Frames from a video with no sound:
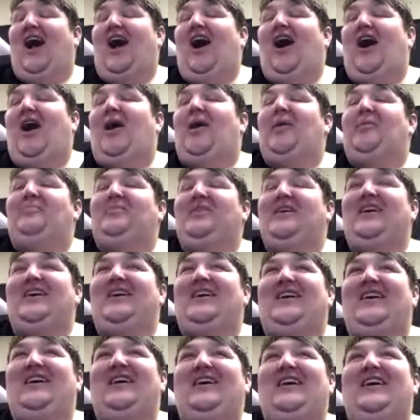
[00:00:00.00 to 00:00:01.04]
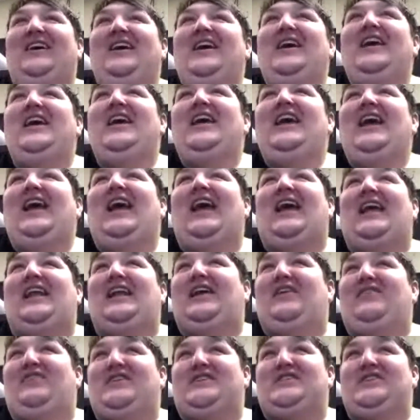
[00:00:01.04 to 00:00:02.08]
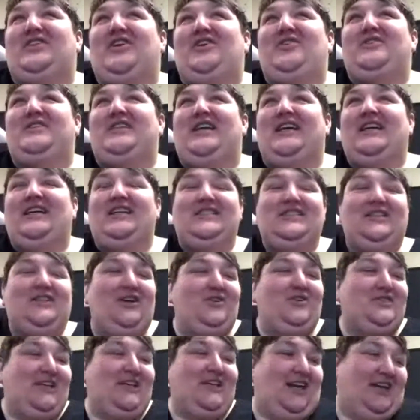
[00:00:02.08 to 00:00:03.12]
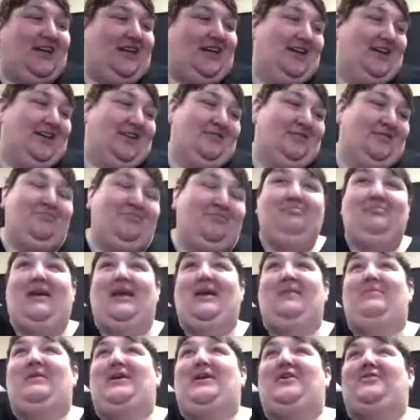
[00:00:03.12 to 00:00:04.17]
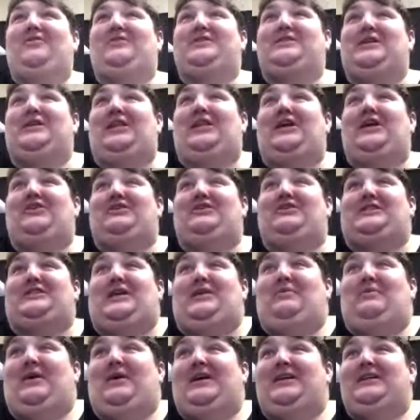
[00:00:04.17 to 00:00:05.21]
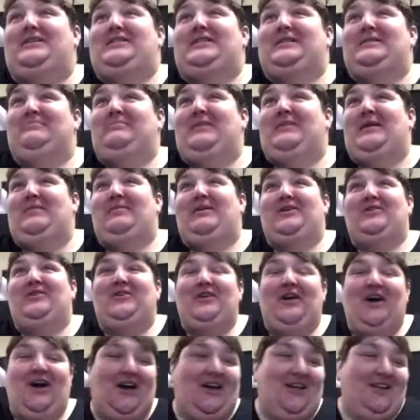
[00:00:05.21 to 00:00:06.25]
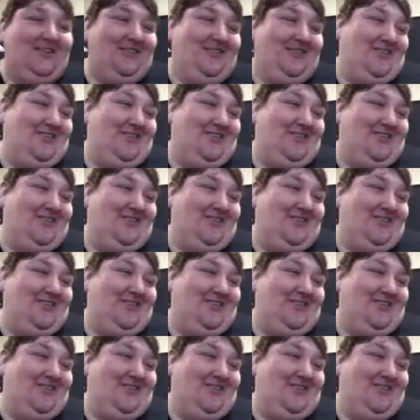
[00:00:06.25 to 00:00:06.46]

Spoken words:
And if it's low tech, it's low tech, and maybe you're as clear as he was, and maybe you're not.